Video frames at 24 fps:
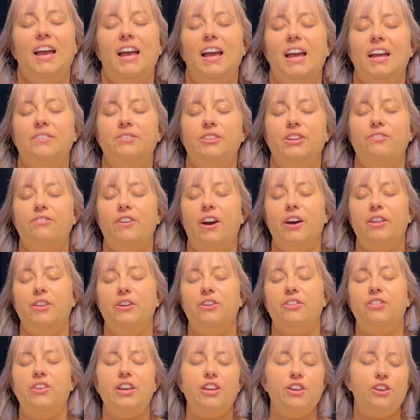Heavenly Father,
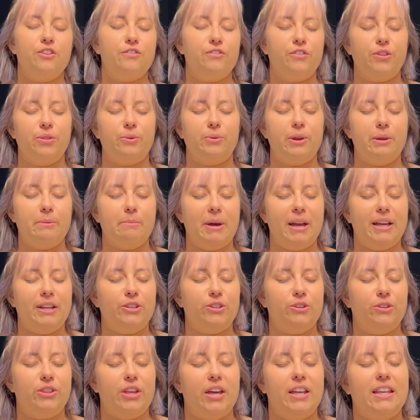thank you for the
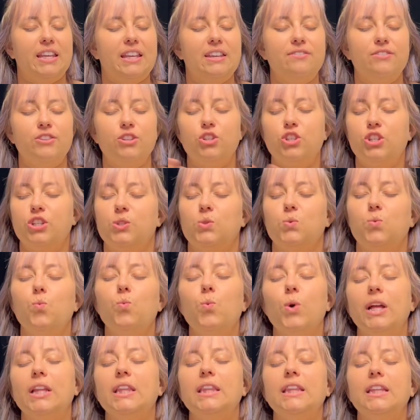reminder that even just
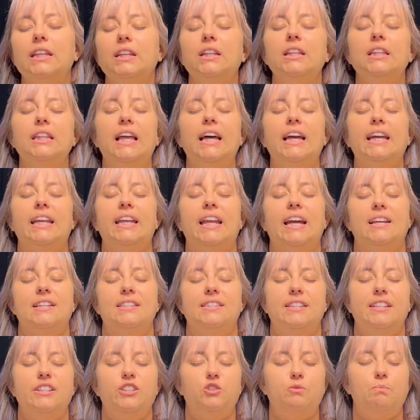one little light has
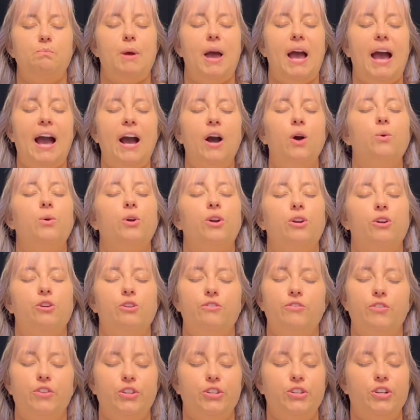such power
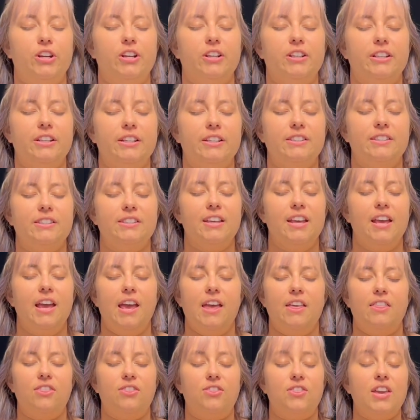over the darkness.
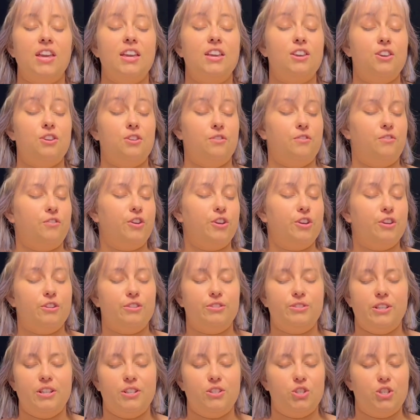Thank you for your
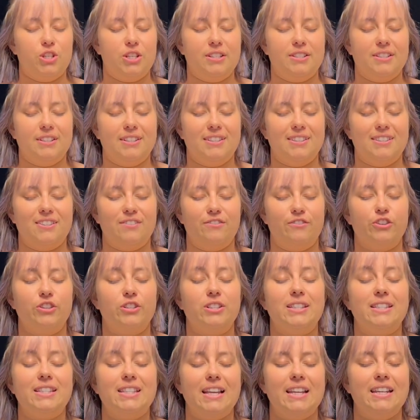son Jesus, for
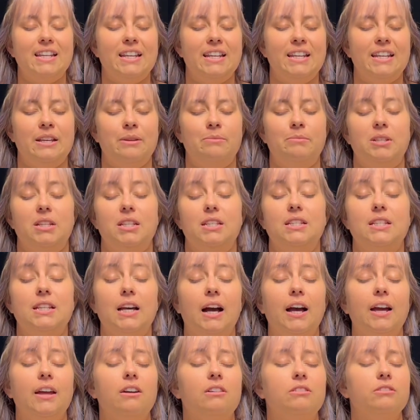sending him to
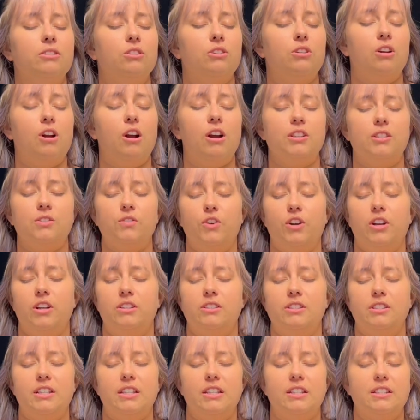die on the cross for our
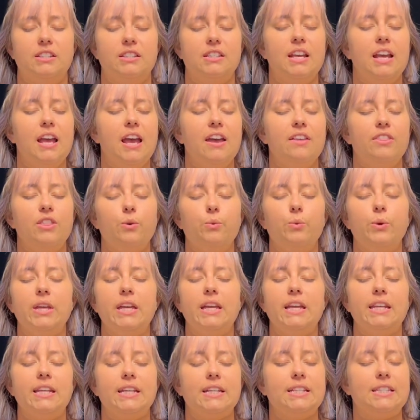sins, that we
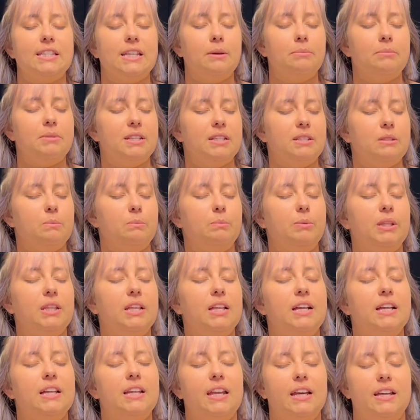can accept his
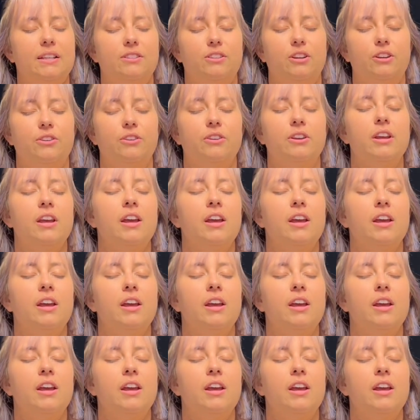blood as our